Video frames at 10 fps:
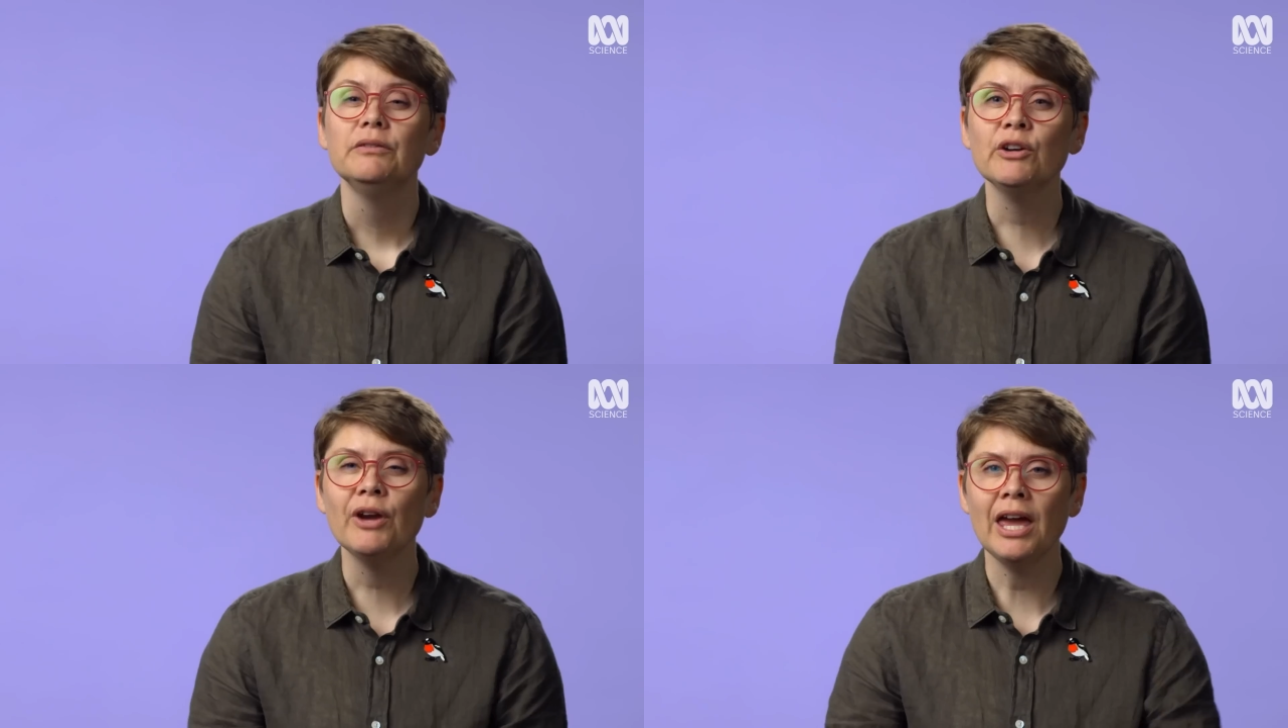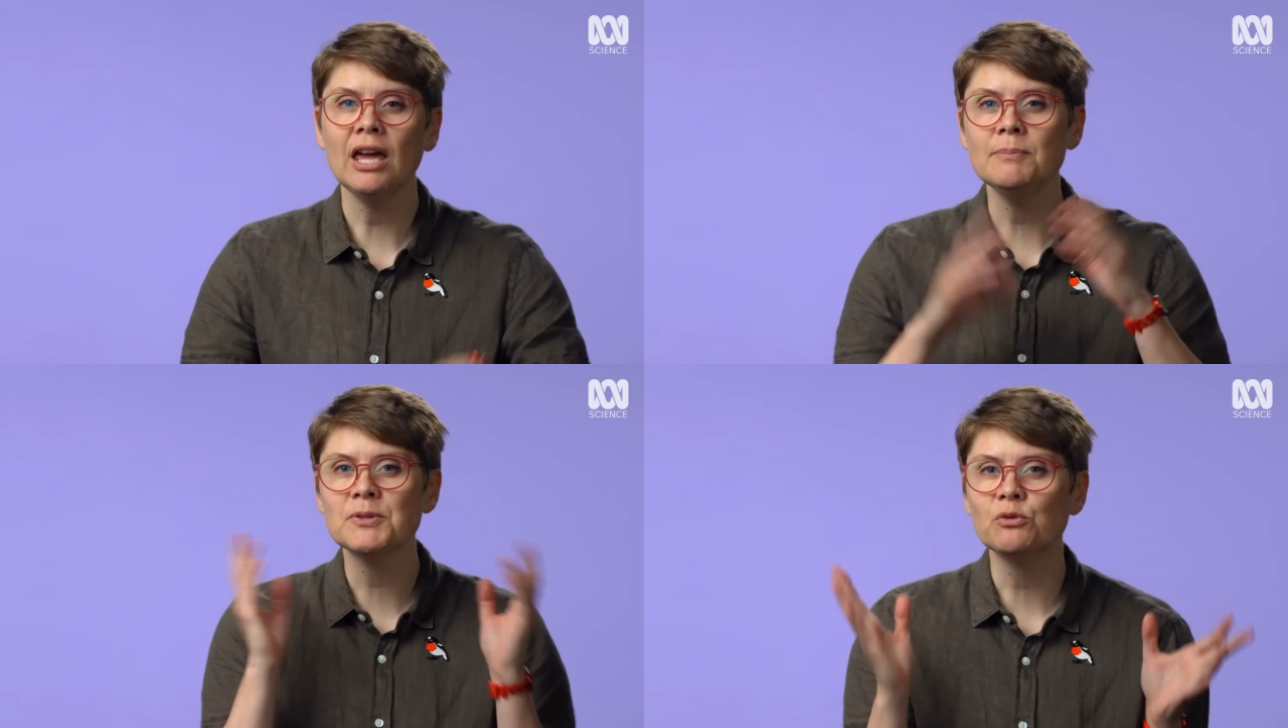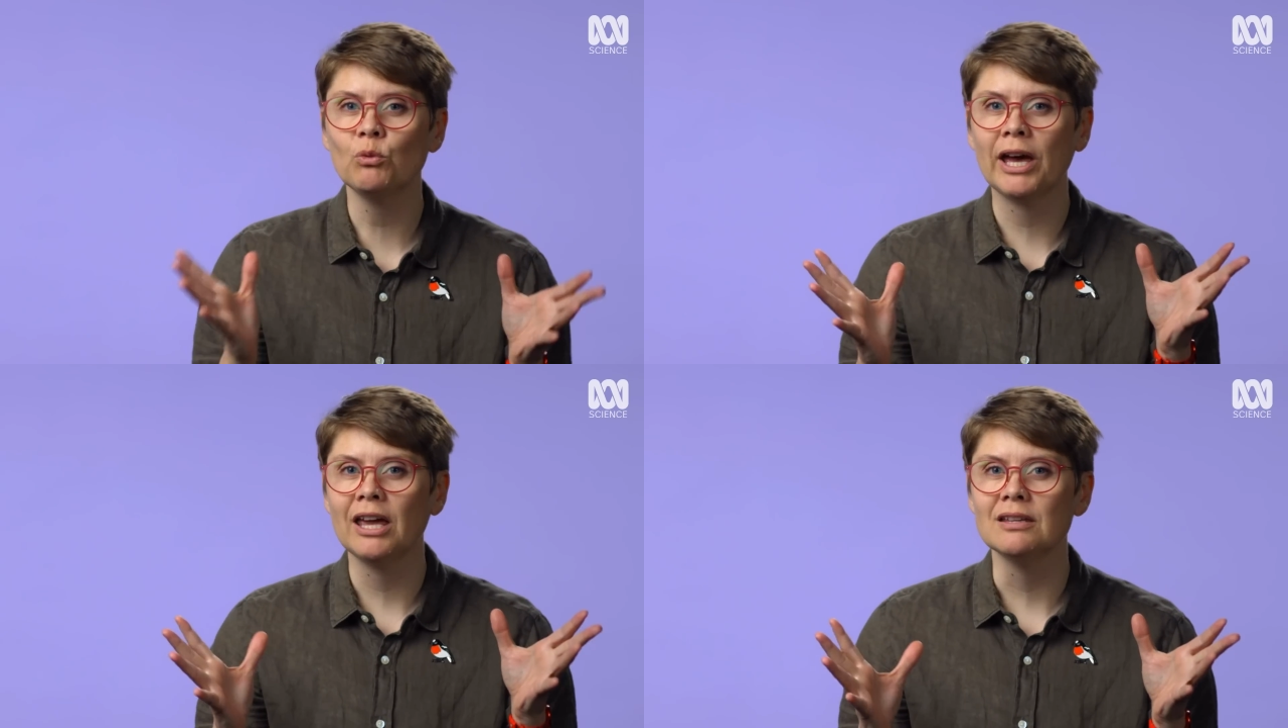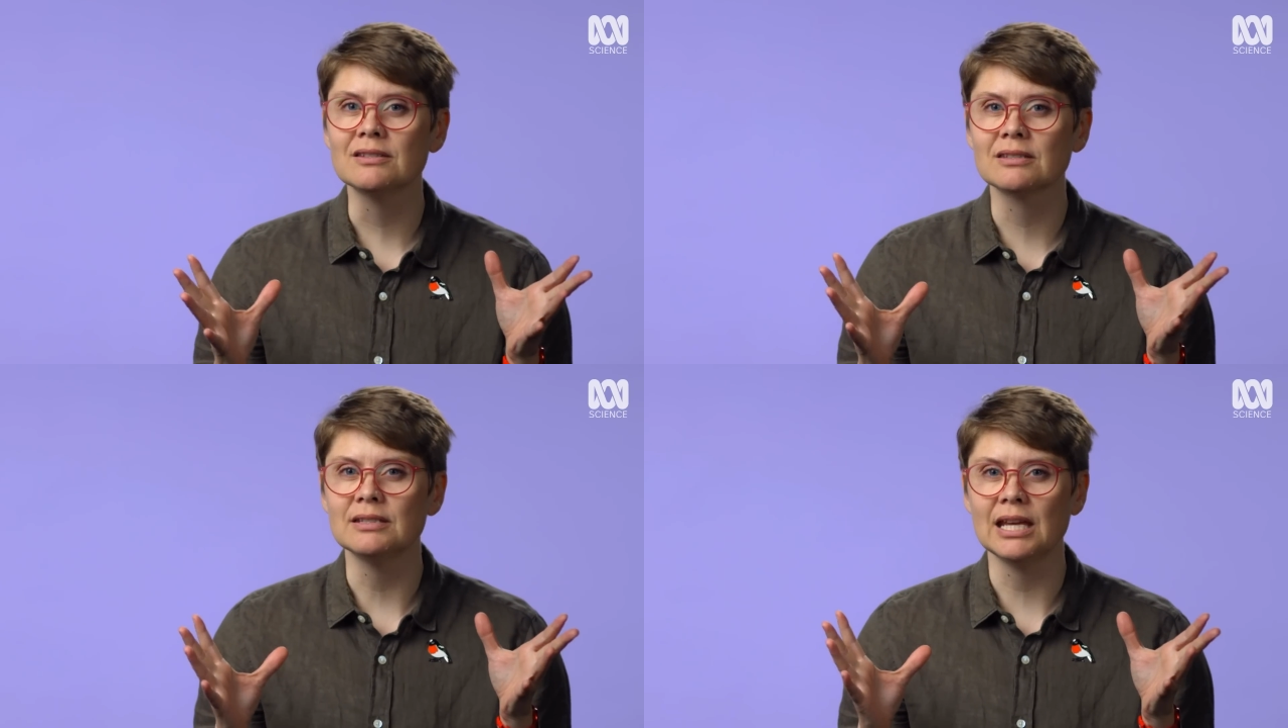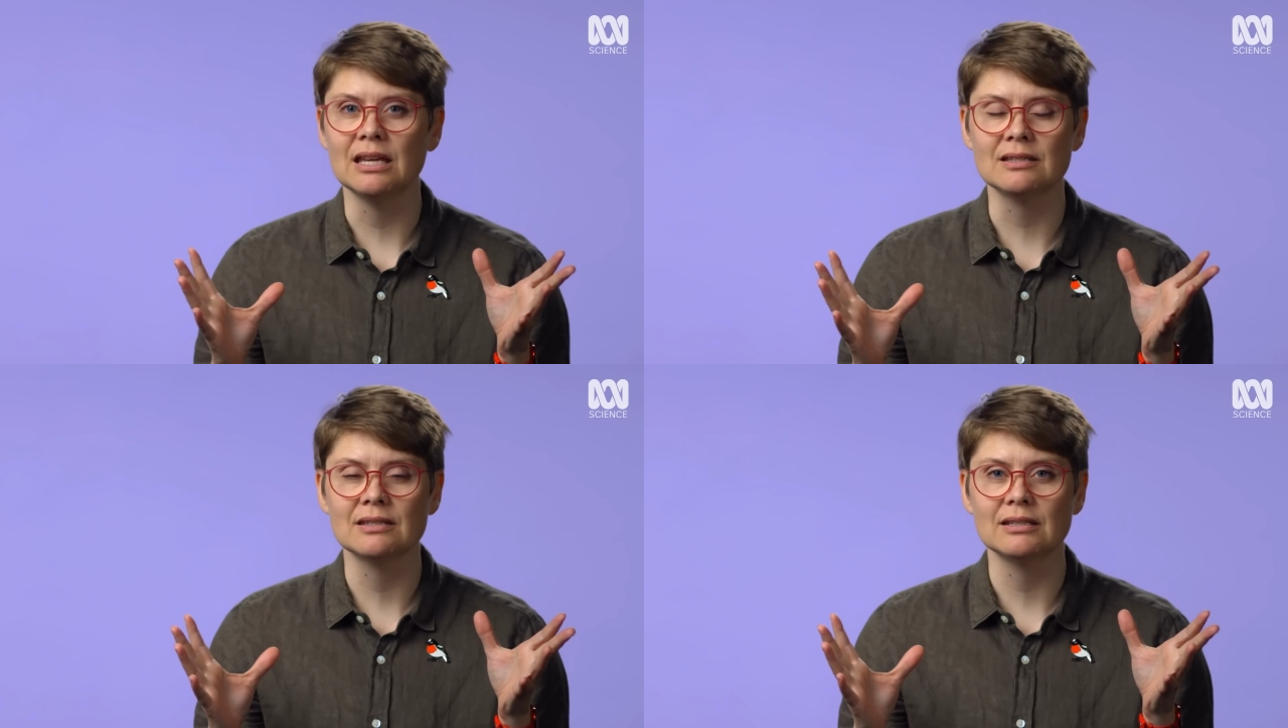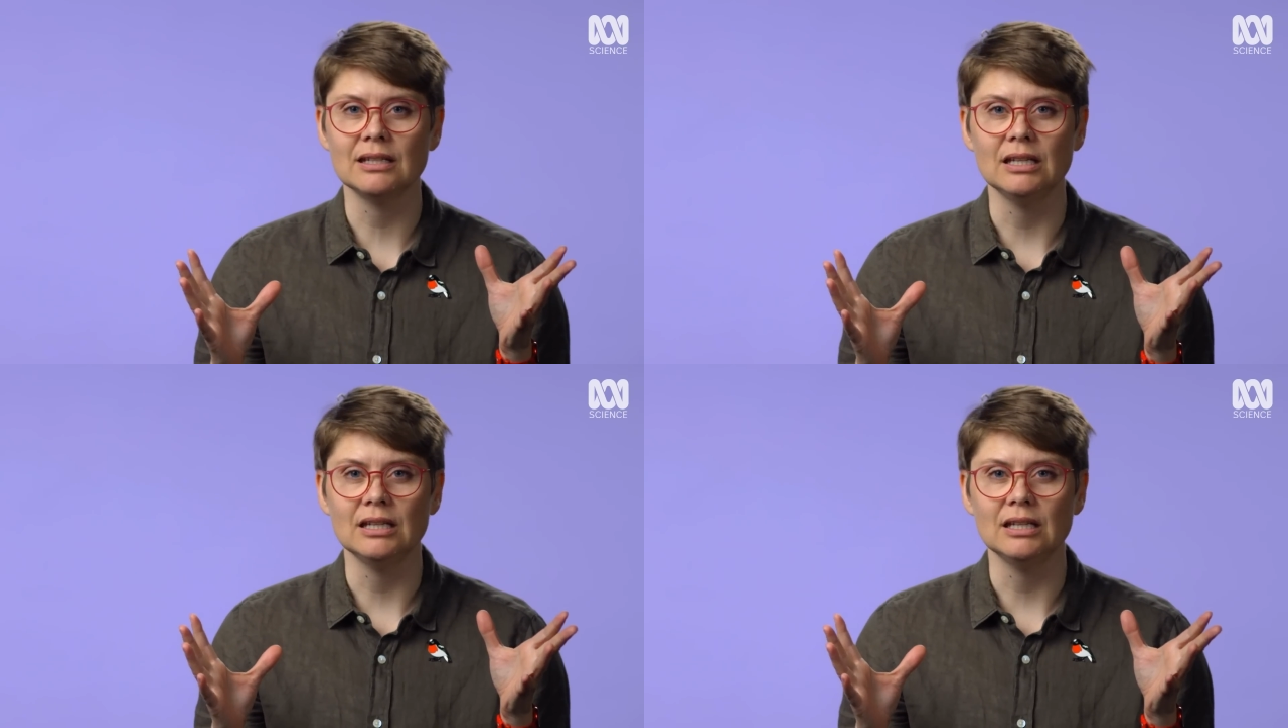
There are heaps of ways to test